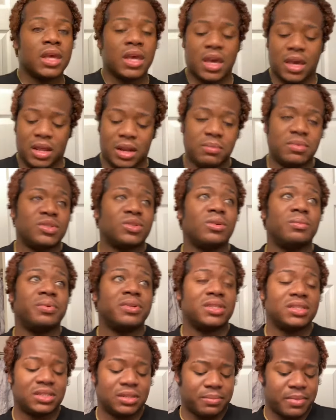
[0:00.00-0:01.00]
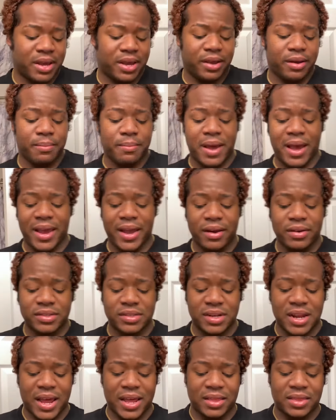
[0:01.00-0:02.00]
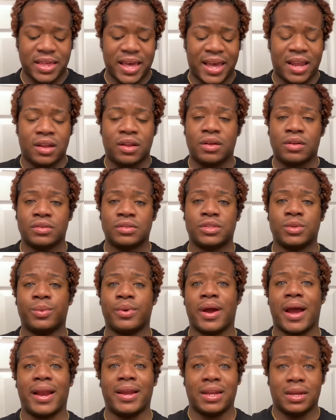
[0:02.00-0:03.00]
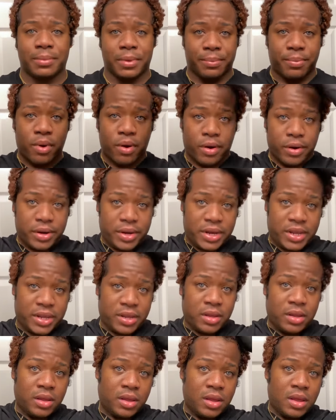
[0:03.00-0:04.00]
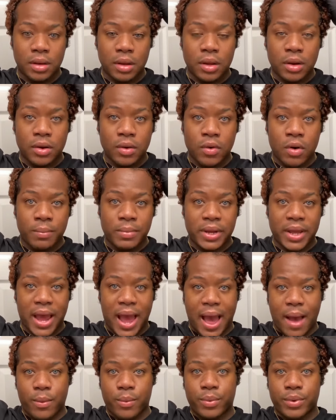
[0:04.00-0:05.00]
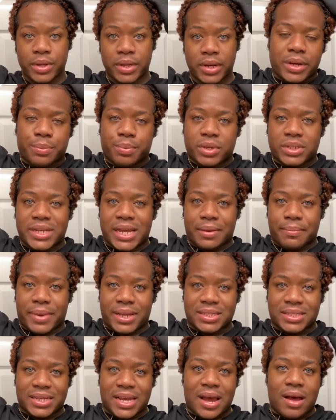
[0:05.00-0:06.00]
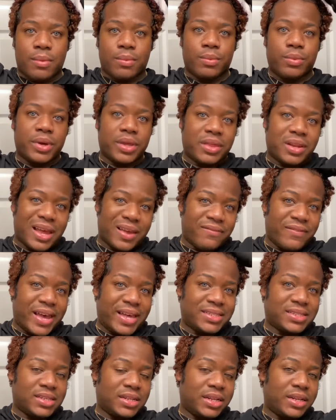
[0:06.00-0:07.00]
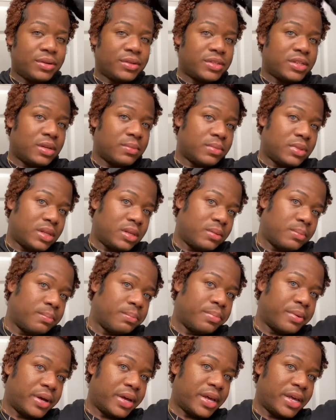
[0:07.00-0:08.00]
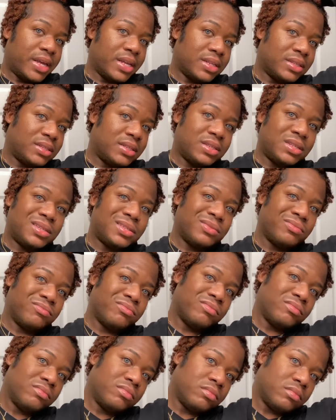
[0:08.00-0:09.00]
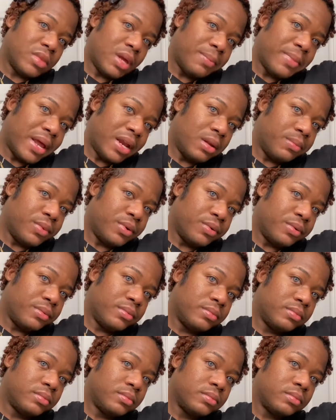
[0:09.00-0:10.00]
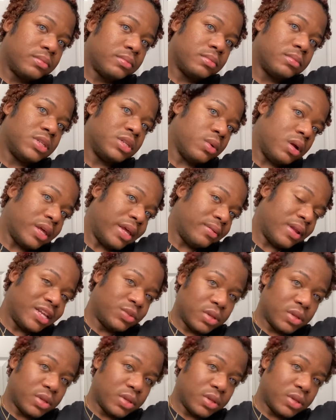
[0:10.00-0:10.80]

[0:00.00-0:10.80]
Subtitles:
I'm just gonna put this in my hair. My hair is not that long to where I need to be parting it. Normally I would protect my scalp with like Vaseline or something, but I'm not gonna.